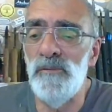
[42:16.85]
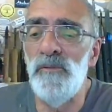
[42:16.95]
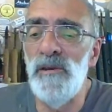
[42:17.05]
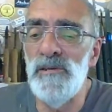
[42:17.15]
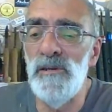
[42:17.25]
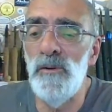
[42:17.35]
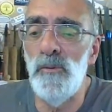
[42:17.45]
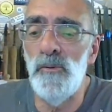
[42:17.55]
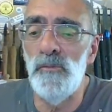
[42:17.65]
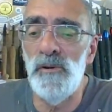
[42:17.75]
resin
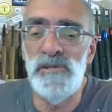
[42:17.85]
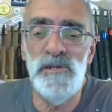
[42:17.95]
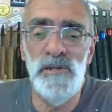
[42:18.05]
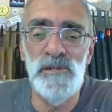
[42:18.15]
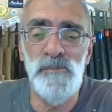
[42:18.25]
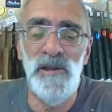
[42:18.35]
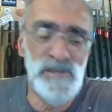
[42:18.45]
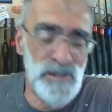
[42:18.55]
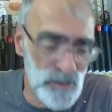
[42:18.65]
or Rustin's plastic